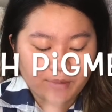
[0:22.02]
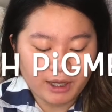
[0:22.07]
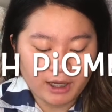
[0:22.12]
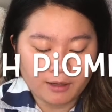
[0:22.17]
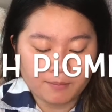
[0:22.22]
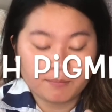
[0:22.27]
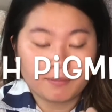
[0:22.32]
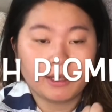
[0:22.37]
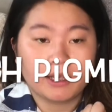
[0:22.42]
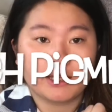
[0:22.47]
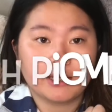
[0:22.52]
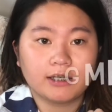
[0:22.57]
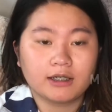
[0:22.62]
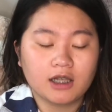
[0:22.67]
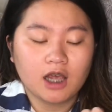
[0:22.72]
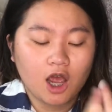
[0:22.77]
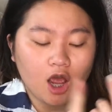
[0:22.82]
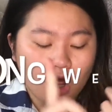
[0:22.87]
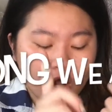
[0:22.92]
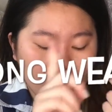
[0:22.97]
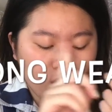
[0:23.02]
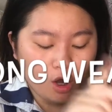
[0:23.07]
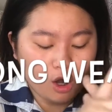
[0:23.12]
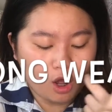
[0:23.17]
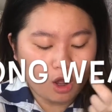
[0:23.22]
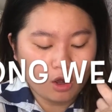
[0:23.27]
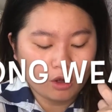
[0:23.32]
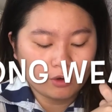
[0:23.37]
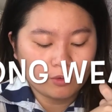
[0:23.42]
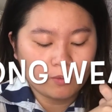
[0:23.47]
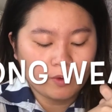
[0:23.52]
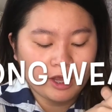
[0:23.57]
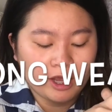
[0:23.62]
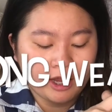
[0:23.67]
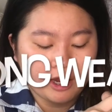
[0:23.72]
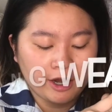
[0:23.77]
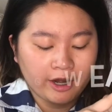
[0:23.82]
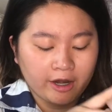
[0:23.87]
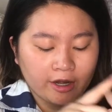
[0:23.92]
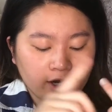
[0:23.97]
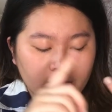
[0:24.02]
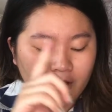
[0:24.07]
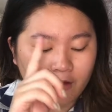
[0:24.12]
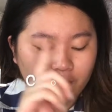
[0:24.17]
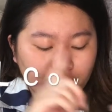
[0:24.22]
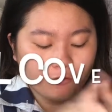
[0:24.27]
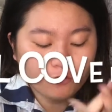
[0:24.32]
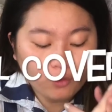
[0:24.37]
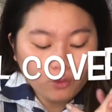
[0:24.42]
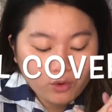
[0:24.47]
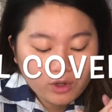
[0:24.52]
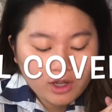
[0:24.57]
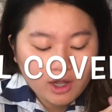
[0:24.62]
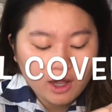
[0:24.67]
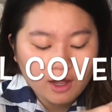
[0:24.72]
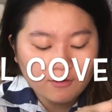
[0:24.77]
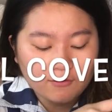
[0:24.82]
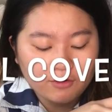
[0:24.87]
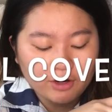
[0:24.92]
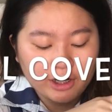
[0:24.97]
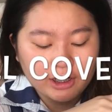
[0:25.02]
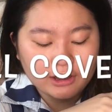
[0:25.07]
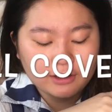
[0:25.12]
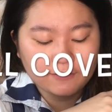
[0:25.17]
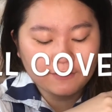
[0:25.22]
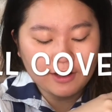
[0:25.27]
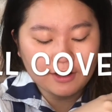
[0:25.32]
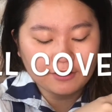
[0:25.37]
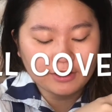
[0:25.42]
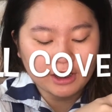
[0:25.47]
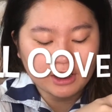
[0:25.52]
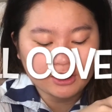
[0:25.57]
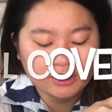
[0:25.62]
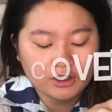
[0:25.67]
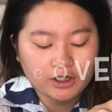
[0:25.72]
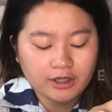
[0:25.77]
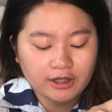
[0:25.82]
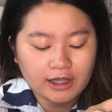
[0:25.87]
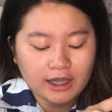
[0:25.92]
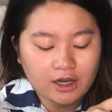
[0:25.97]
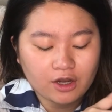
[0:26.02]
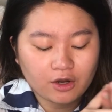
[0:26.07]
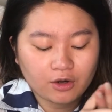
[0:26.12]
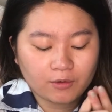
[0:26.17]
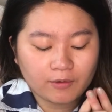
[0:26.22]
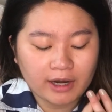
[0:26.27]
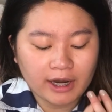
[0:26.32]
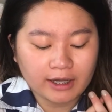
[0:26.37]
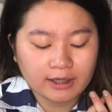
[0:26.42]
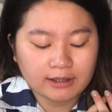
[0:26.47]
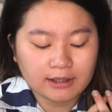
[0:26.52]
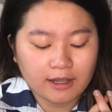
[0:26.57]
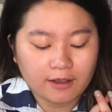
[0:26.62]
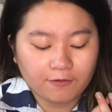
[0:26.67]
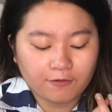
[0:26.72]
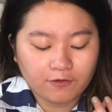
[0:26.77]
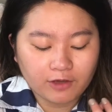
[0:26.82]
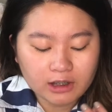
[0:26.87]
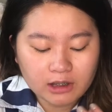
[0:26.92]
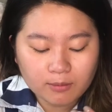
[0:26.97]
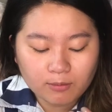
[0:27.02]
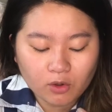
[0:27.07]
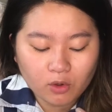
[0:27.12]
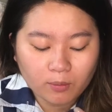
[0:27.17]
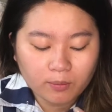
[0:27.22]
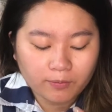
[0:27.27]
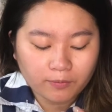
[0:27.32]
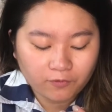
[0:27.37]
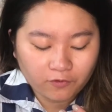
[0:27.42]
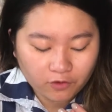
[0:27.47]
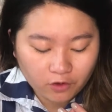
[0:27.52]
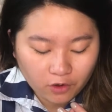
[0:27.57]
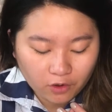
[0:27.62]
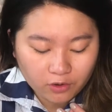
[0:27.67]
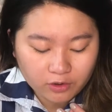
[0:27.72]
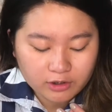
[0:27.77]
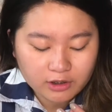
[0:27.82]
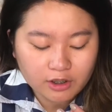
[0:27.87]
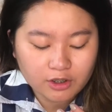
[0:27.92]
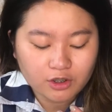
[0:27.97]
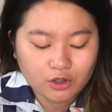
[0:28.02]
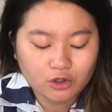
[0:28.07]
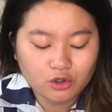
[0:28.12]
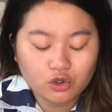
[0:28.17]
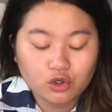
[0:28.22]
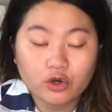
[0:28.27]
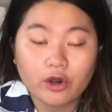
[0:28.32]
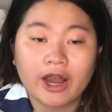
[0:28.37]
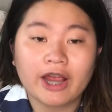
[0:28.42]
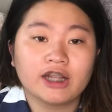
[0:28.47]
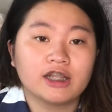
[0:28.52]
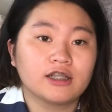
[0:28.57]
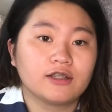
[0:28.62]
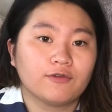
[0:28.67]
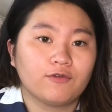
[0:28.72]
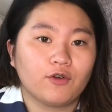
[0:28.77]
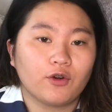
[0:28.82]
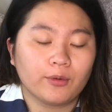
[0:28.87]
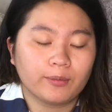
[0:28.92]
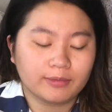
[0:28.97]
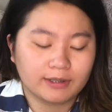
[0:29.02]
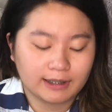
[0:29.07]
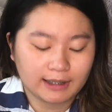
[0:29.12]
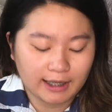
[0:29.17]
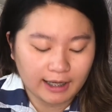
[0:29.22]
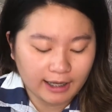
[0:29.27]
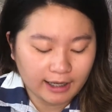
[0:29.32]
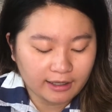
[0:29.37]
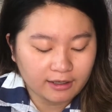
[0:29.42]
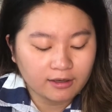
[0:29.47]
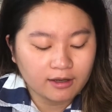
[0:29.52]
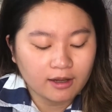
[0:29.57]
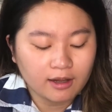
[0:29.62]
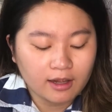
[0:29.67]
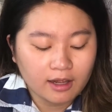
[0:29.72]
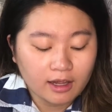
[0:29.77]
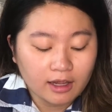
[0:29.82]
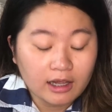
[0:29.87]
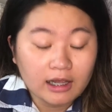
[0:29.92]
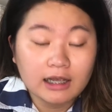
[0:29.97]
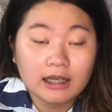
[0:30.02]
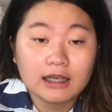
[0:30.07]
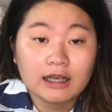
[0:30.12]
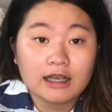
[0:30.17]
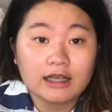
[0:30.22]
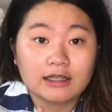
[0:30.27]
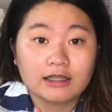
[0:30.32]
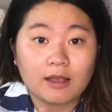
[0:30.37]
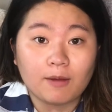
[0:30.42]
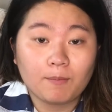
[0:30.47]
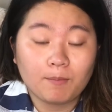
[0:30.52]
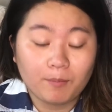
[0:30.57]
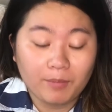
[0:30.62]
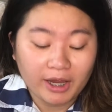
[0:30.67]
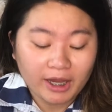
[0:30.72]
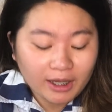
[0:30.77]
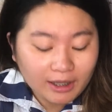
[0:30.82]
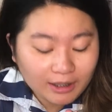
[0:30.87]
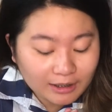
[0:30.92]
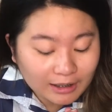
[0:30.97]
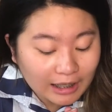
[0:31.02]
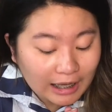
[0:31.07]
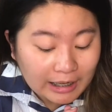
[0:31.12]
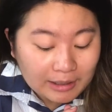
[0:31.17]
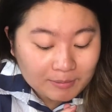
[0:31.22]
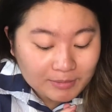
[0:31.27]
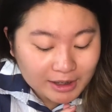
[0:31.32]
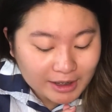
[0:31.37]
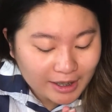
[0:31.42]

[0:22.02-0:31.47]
pigment, long wear, full coverage foundation that corrects visible flaws to transform skin. Some big claims